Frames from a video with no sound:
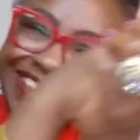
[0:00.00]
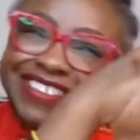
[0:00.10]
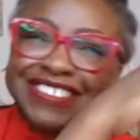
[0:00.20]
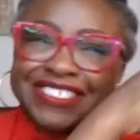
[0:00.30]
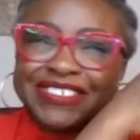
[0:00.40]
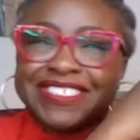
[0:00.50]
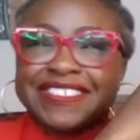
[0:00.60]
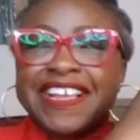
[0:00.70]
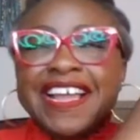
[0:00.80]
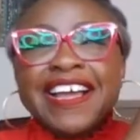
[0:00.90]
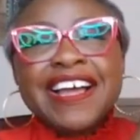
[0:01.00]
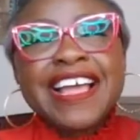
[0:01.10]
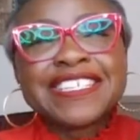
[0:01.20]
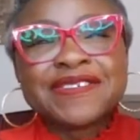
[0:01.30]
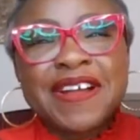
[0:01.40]
she's so
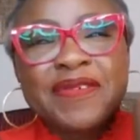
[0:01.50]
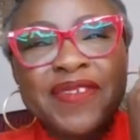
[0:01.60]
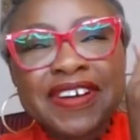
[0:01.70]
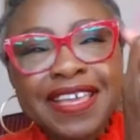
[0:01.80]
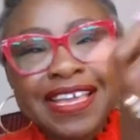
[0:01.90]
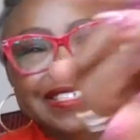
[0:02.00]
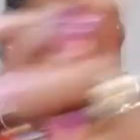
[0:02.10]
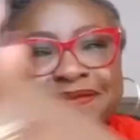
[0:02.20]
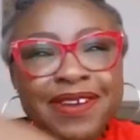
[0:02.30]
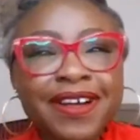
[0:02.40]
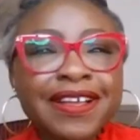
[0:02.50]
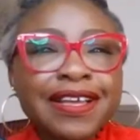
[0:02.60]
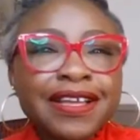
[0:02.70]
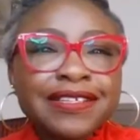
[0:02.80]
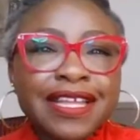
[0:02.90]
okay. Well,
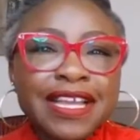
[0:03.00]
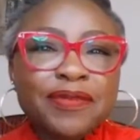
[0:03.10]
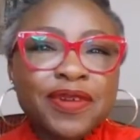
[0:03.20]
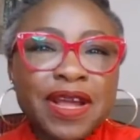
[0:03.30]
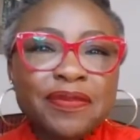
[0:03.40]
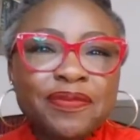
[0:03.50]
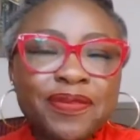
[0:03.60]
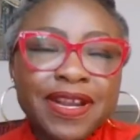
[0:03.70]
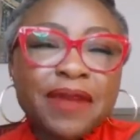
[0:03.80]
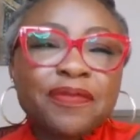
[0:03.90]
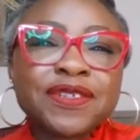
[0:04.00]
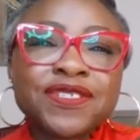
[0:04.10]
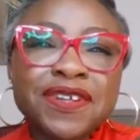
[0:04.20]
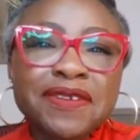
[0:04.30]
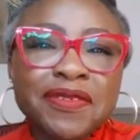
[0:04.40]
like I
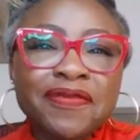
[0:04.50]
preserved the